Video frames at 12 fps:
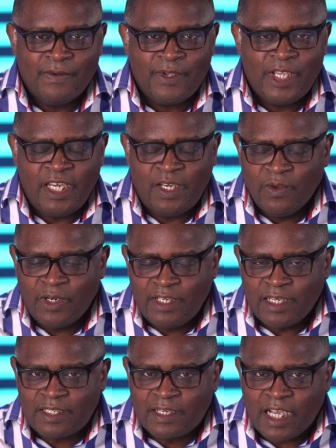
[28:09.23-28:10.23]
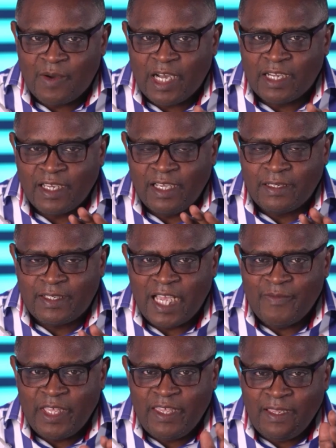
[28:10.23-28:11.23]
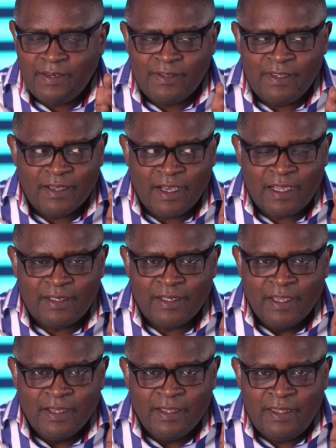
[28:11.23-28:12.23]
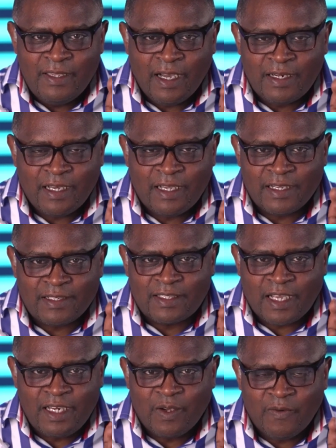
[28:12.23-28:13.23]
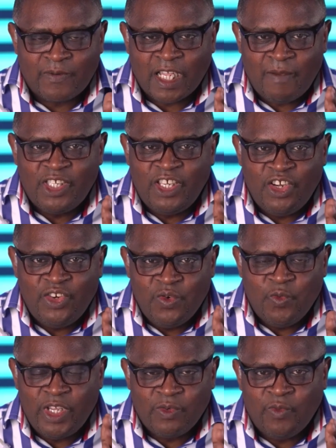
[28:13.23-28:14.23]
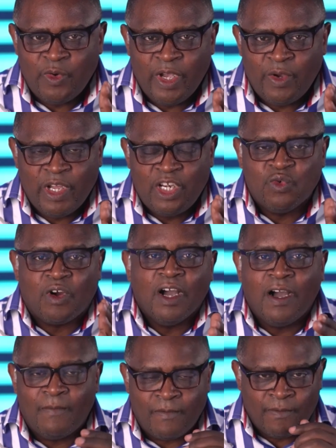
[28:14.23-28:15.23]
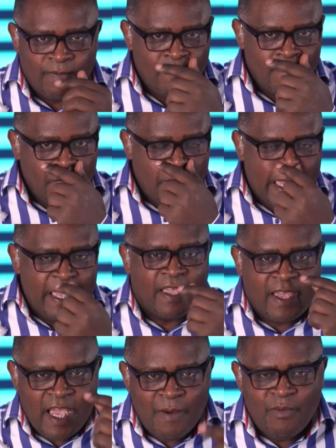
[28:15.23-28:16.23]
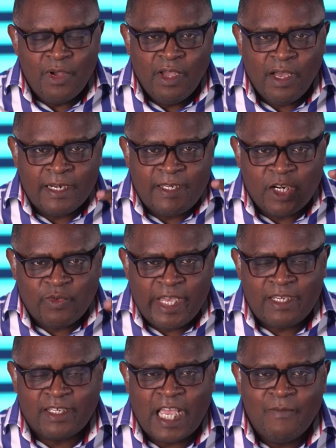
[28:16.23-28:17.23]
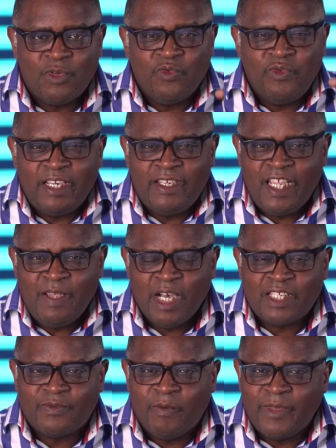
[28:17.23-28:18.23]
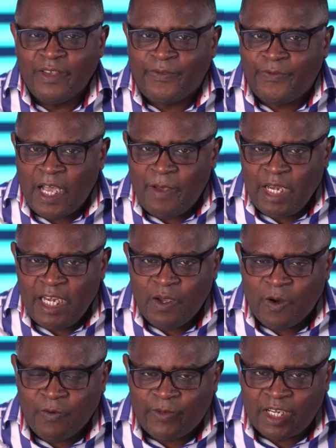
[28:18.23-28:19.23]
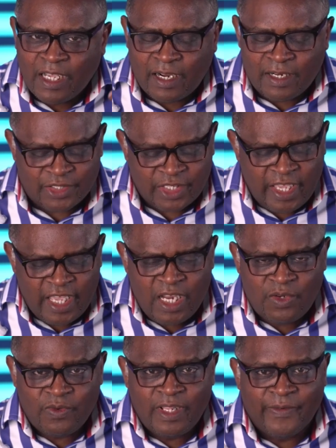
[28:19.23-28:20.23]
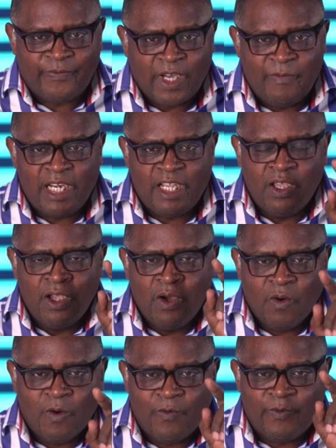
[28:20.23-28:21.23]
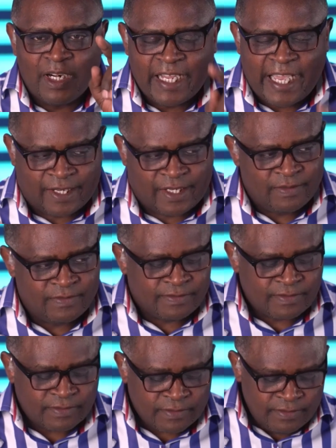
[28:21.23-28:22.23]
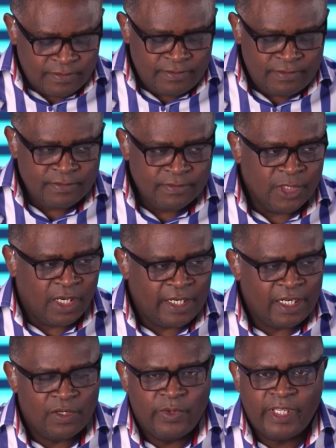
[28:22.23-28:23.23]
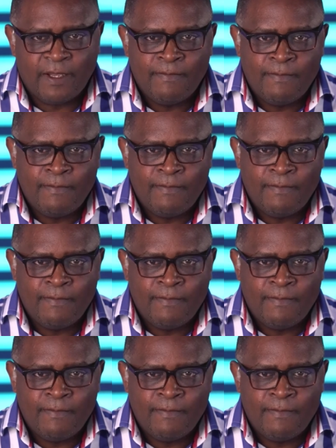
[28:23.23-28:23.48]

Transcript: He did not just come at any time. He had understanding of times. He knew when to come. He came at the right time to redeem us from the family of darkness into the family of light. Hallelujah.